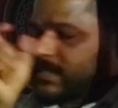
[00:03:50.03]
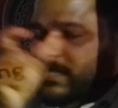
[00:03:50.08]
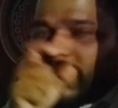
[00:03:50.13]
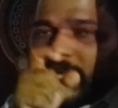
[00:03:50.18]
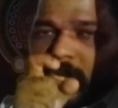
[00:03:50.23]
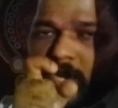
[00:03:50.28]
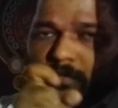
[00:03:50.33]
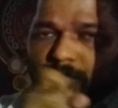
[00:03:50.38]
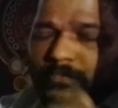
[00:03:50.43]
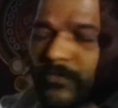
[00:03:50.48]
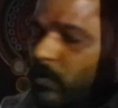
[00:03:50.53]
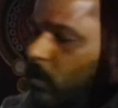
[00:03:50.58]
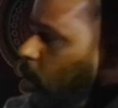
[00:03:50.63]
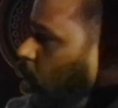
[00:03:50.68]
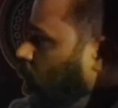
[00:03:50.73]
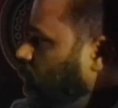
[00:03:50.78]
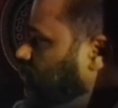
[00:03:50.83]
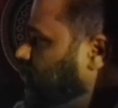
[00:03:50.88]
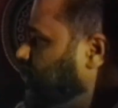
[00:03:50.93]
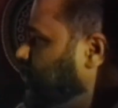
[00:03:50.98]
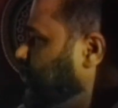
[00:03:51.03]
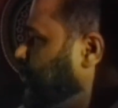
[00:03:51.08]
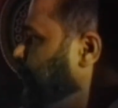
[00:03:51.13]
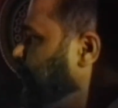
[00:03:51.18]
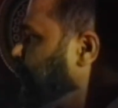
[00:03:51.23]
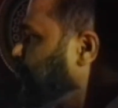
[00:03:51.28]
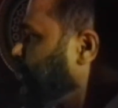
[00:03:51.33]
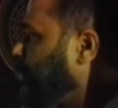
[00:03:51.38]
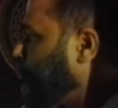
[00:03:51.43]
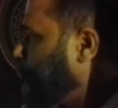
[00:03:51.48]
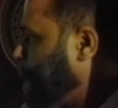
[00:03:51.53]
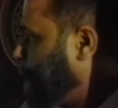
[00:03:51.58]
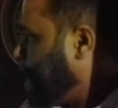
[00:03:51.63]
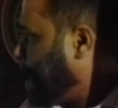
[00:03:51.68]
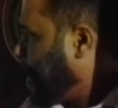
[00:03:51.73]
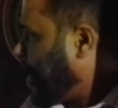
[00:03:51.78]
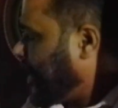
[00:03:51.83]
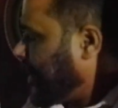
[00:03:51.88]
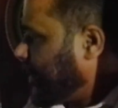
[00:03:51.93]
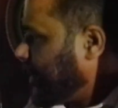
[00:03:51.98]
style of court
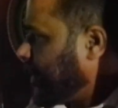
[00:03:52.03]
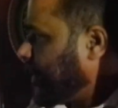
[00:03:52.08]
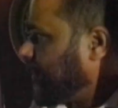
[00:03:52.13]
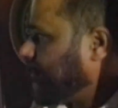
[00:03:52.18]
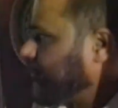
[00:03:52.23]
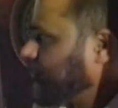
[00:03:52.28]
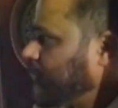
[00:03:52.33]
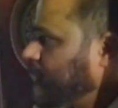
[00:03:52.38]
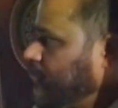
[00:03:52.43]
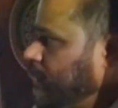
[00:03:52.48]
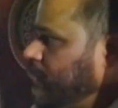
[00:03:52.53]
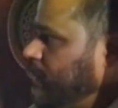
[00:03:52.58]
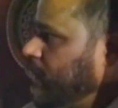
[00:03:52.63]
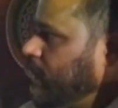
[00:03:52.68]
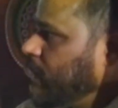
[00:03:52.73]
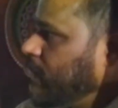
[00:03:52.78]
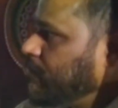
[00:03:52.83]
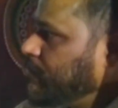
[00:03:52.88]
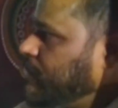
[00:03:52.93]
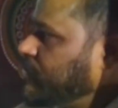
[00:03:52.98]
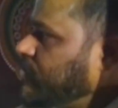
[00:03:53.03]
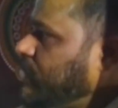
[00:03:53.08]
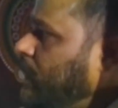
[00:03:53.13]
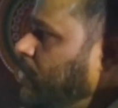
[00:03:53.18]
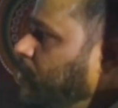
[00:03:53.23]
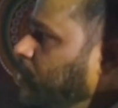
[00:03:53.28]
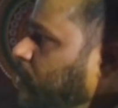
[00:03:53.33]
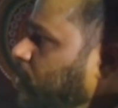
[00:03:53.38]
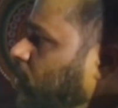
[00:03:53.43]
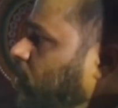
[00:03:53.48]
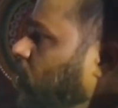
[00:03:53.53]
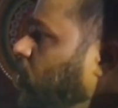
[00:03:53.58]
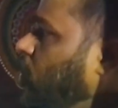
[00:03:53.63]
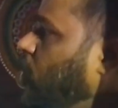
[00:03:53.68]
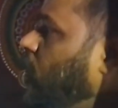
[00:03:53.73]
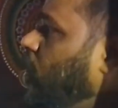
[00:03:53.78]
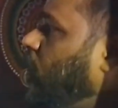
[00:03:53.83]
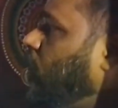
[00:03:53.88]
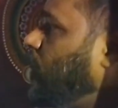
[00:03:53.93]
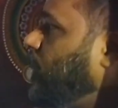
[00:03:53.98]
painting. Bijapur,
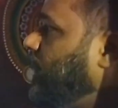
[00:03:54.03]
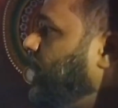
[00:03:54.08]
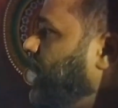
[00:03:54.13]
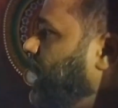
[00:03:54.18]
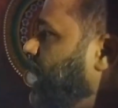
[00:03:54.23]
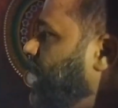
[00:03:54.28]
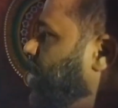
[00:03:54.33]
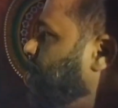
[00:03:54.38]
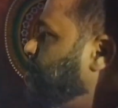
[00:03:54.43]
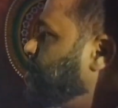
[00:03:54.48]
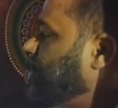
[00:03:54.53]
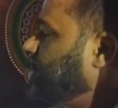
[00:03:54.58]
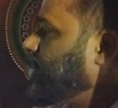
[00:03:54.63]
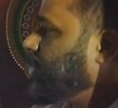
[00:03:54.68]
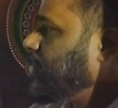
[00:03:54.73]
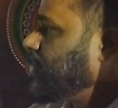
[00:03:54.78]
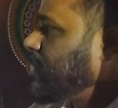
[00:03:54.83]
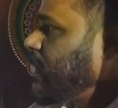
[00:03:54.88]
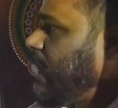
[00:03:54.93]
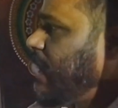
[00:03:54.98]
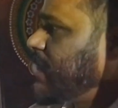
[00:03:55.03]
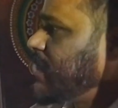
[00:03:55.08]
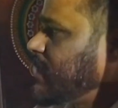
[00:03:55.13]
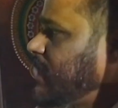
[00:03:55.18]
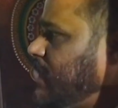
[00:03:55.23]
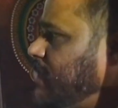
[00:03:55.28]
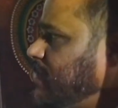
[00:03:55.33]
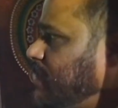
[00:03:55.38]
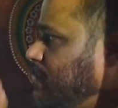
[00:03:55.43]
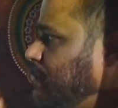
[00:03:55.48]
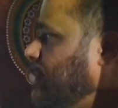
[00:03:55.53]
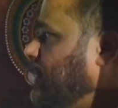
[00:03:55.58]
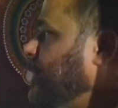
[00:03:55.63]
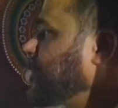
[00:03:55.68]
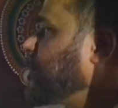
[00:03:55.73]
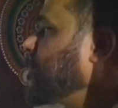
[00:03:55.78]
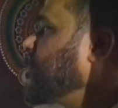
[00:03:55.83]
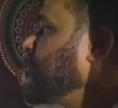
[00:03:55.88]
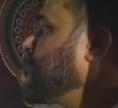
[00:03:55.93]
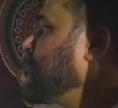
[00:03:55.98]
Golconda, Ahmednagar and
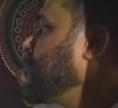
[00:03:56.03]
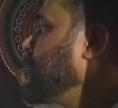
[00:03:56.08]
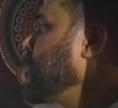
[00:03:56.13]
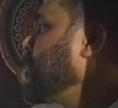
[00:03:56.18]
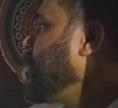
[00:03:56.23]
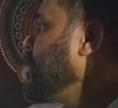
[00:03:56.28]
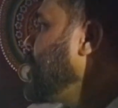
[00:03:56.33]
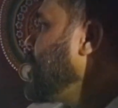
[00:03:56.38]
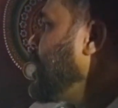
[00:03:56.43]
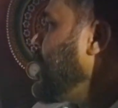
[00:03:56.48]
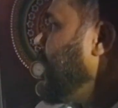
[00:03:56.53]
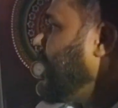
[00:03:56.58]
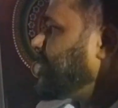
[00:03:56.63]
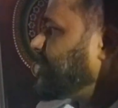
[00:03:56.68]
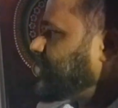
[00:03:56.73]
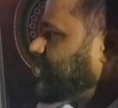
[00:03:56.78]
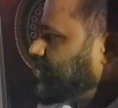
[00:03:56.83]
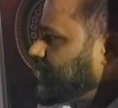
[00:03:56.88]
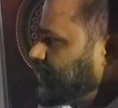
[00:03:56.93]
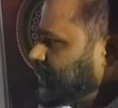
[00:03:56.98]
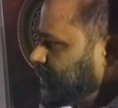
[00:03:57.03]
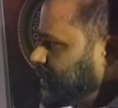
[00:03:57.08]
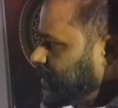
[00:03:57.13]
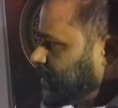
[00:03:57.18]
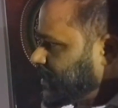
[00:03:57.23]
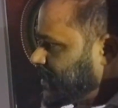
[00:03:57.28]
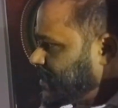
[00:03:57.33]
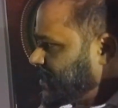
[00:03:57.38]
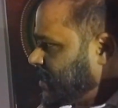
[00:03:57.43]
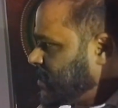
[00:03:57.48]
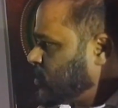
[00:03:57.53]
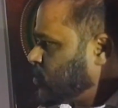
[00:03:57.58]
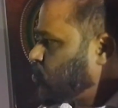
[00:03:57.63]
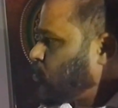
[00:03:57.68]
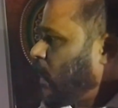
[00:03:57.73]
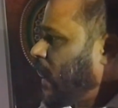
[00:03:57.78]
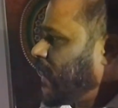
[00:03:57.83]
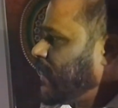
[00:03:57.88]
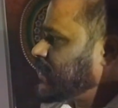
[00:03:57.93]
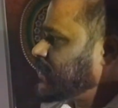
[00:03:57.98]
Hyderabad. Its distinct
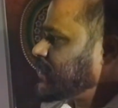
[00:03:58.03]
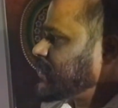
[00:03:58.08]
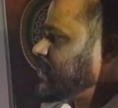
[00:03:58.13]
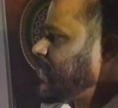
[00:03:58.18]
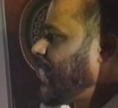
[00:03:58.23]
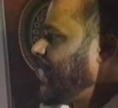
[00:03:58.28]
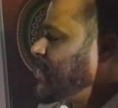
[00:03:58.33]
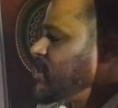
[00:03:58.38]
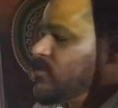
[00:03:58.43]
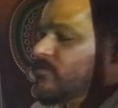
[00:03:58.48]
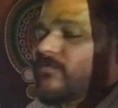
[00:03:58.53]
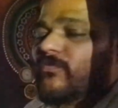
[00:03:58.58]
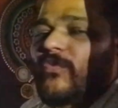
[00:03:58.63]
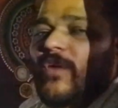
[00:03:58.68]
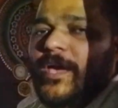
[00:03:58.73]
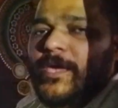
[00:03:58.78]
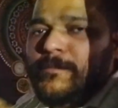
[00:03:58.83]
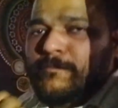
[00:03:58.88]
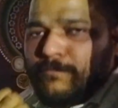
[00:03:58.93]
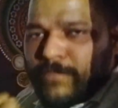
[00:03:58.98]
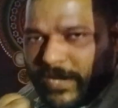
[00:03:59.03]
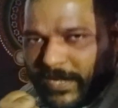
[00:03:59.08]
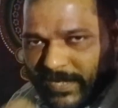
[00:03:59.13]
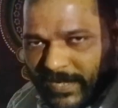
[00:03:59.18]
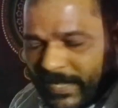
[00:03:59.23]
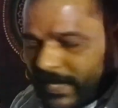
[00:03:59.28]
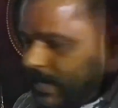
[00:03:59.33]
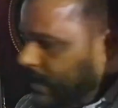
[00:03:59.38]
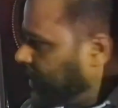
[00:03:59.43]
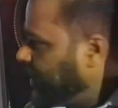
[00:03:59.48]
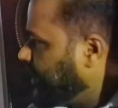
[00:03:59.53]
sensuality and vibrant